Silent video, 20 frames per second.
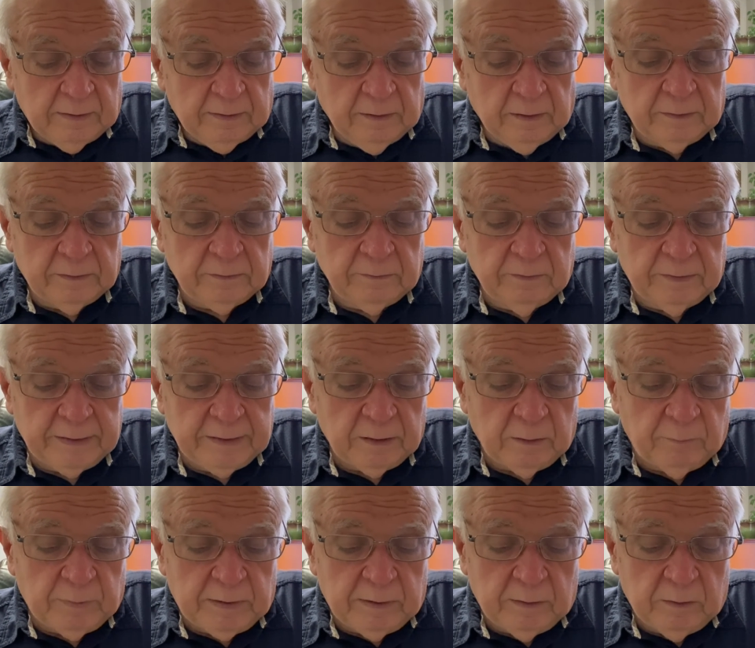unto
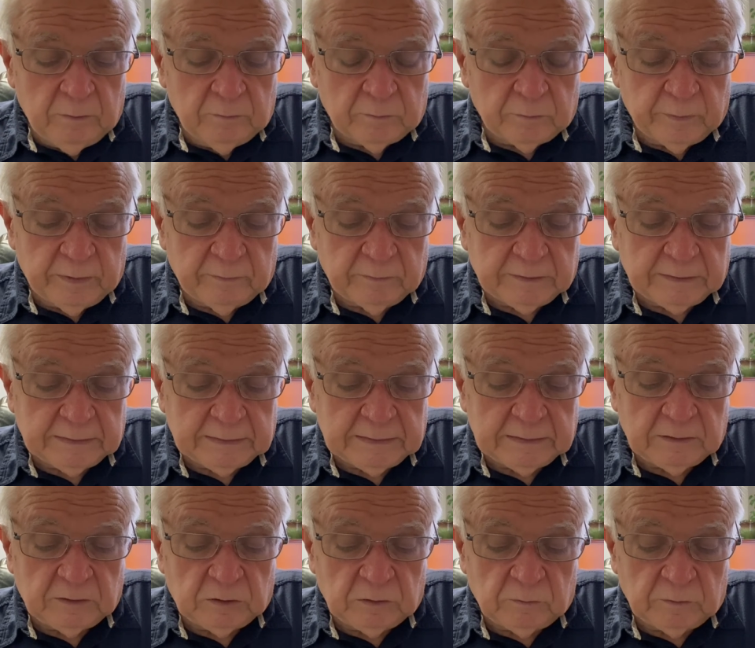them, and whosoever
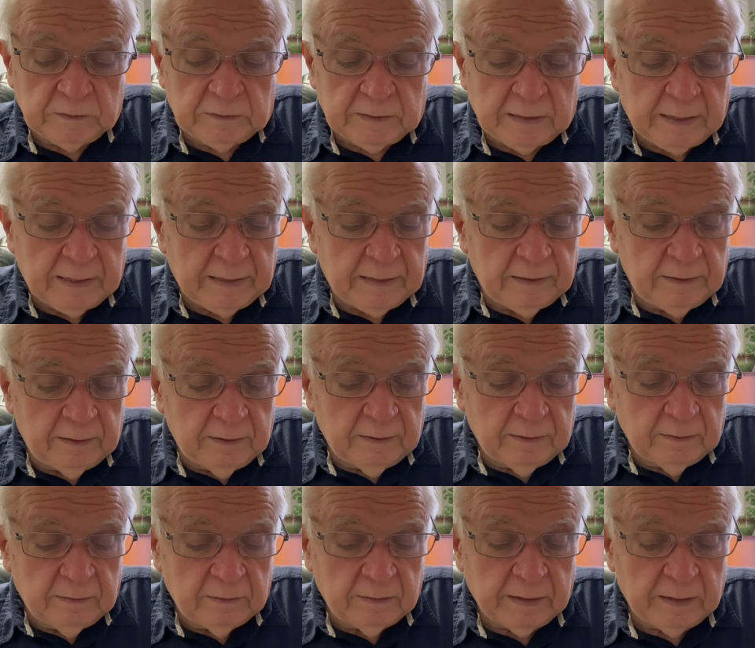sins you retain,
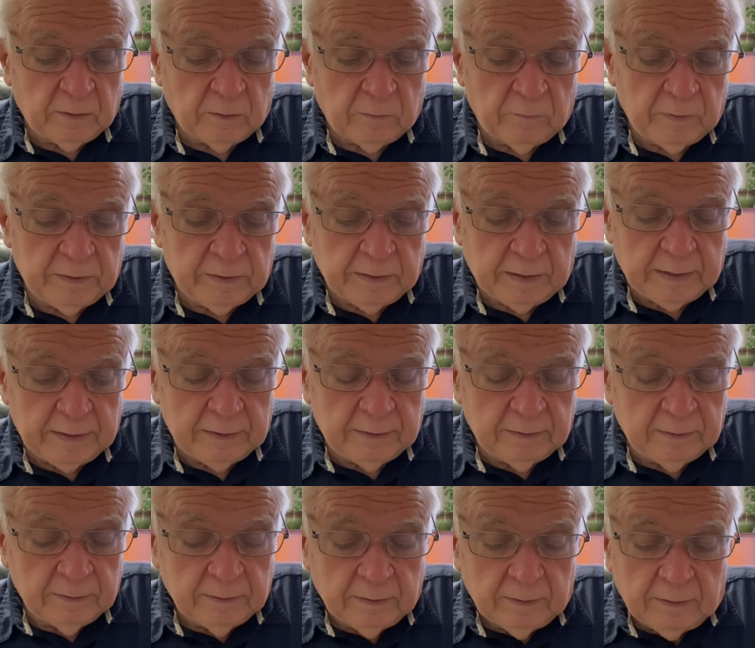they are
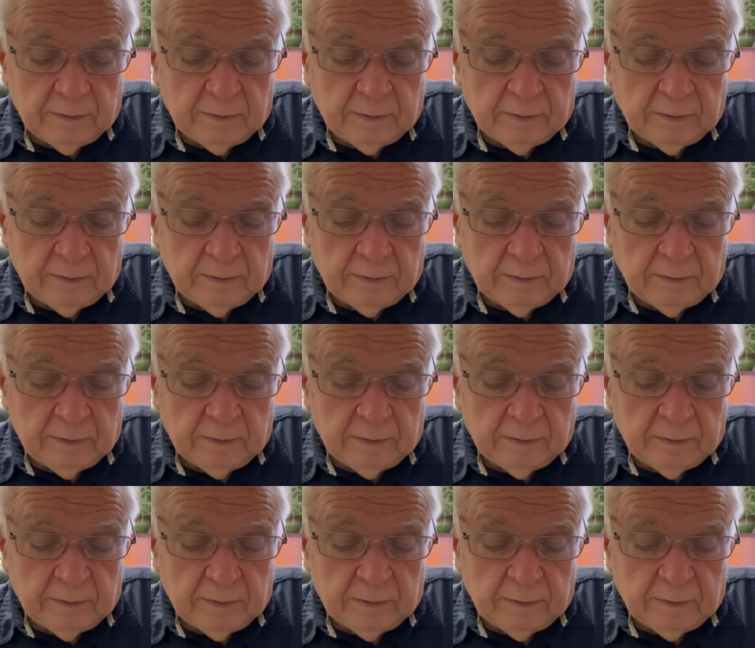retained."